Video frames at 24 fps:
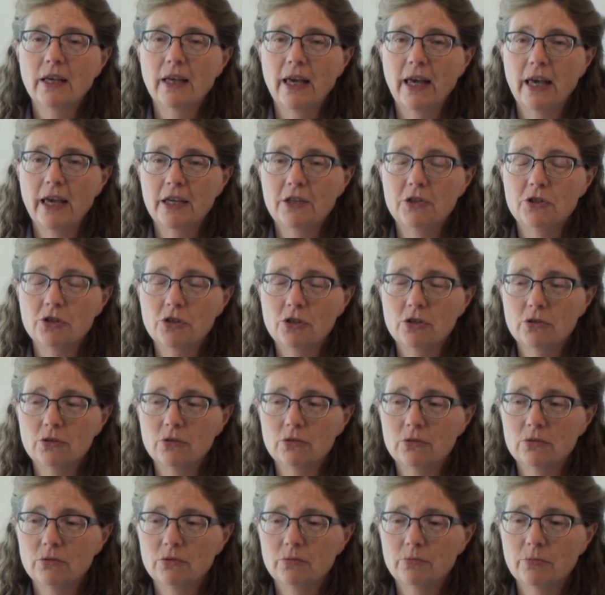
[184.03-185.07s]
and
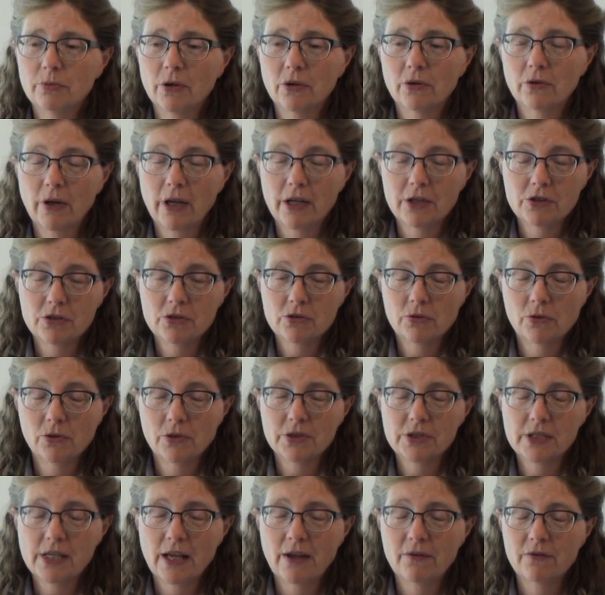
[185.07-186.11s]
to progress
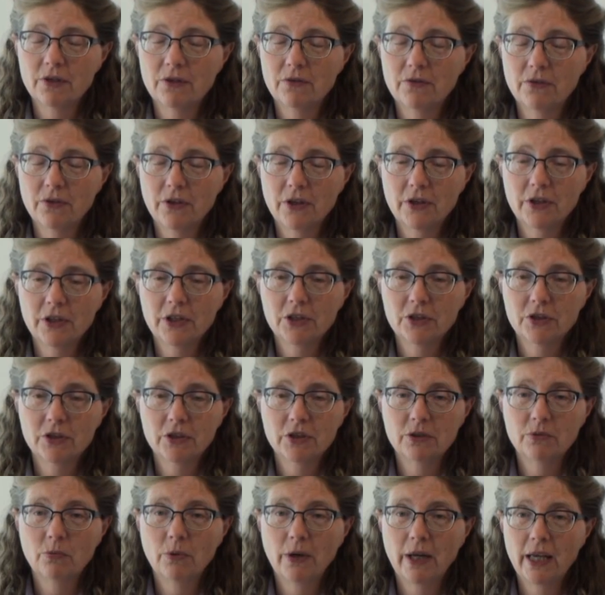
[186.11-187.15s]
towards having a very
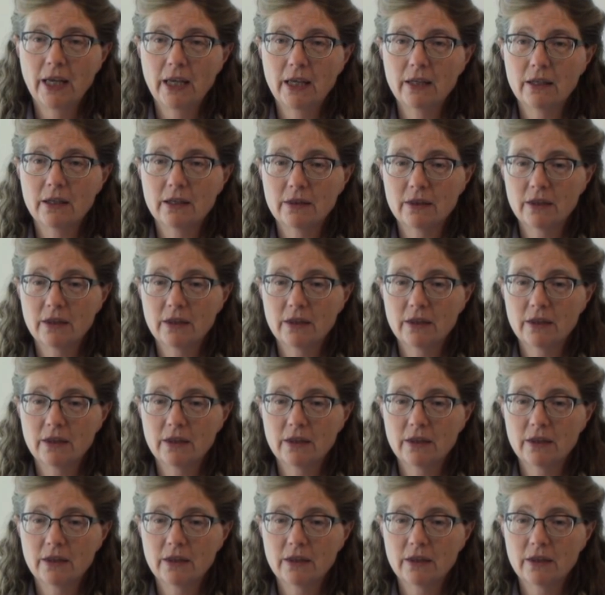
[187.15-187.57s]
good way